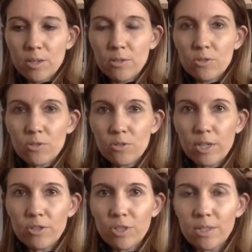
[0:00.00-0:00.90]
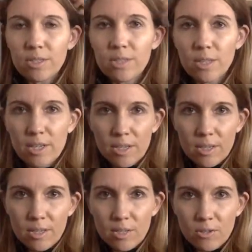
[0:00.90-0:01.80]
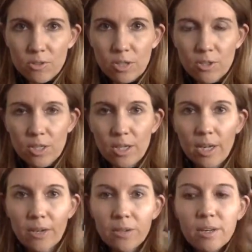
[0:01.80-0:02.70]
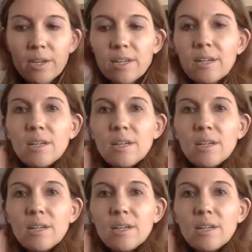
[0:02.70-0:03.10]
stretching the skin, stretching the hairline.